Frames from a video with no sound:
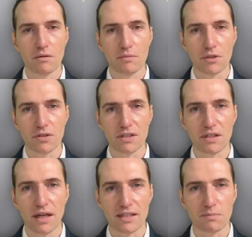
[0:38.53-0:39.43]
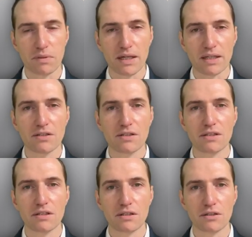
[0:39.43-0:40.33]
Because it
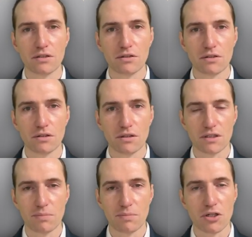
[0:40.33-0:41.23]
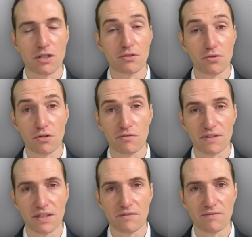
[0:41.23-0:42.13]
explains, especially to your
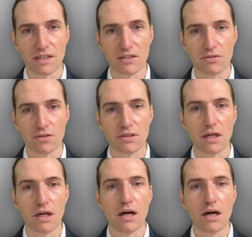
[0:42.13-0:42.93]
VC investors,